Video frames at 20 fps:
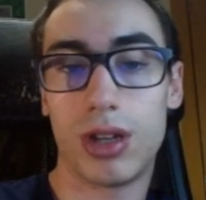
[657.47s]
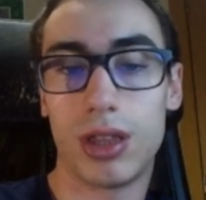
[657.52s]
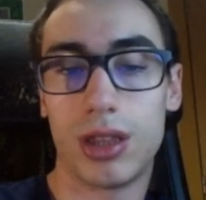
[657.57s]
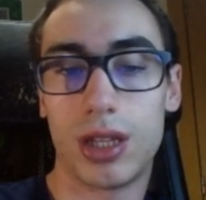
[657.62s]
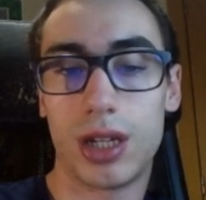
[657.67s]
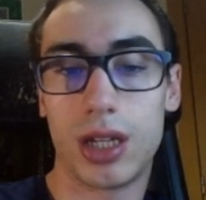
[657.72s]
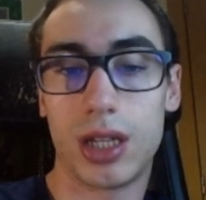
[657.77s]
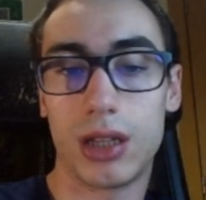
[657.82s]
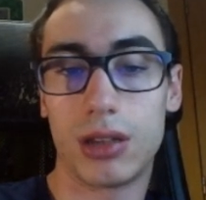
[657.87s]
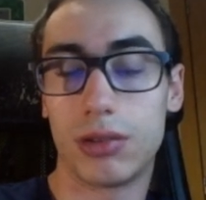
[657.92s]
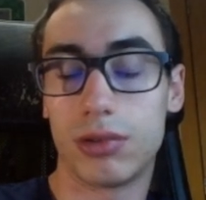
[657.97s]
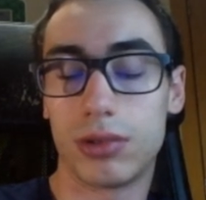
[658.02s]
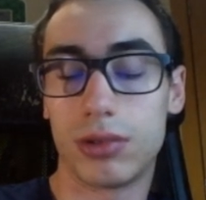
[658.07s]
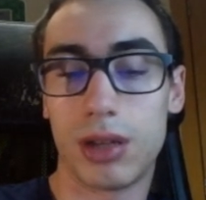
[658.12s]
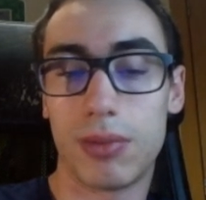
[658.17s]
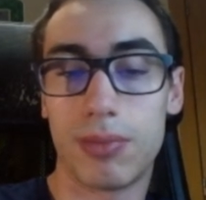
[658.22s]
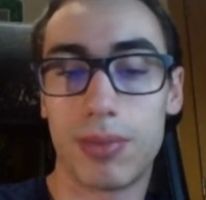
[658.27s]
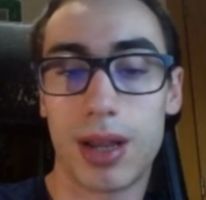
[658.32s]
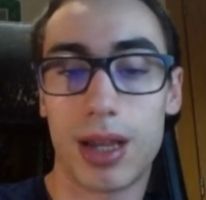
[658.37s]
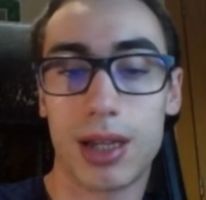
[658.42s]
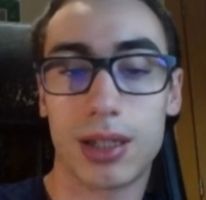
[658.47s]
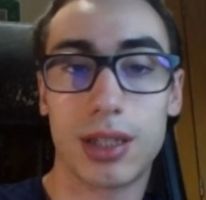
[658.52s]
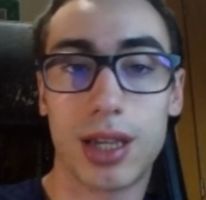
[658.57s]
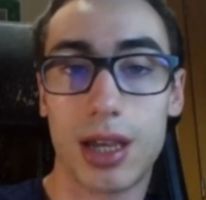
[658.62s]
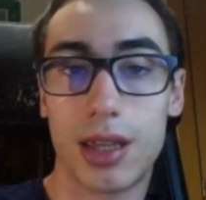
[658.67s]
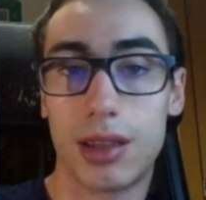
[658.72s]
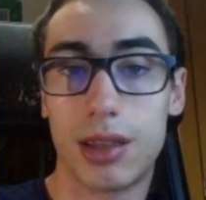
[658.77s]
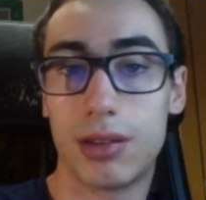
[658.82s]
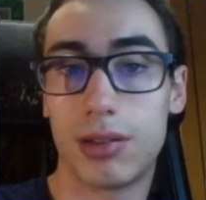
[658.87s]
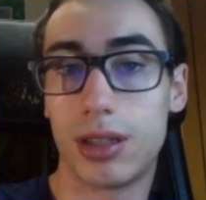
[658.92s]
enter in black
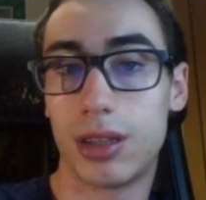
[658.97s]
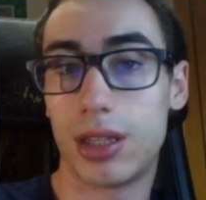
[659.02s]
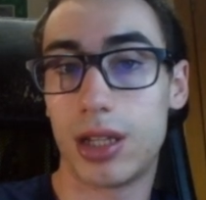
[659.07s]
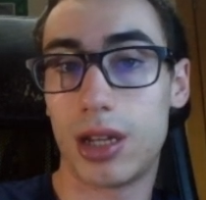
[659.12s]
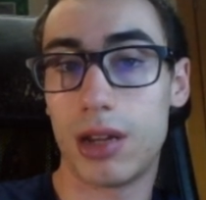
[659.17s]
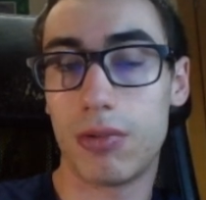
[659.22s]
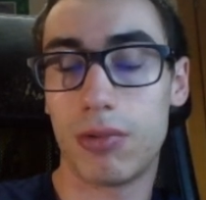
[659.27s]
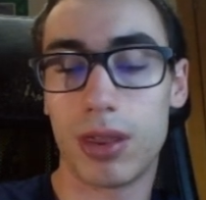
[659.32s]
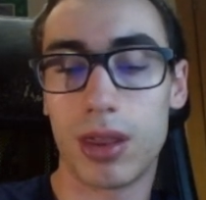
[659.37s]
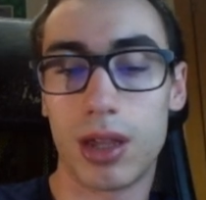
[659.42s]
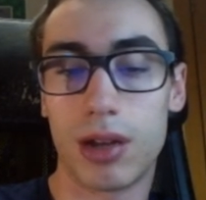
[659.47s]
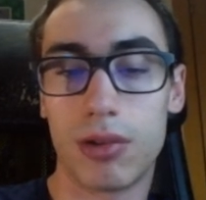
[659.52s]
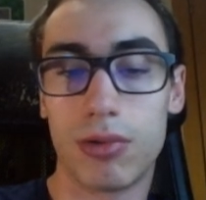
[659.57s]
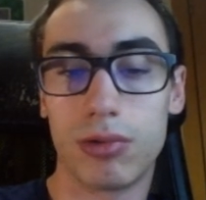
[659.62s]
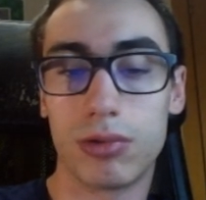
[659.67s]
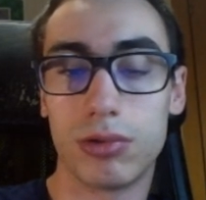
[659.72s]
side, entering with the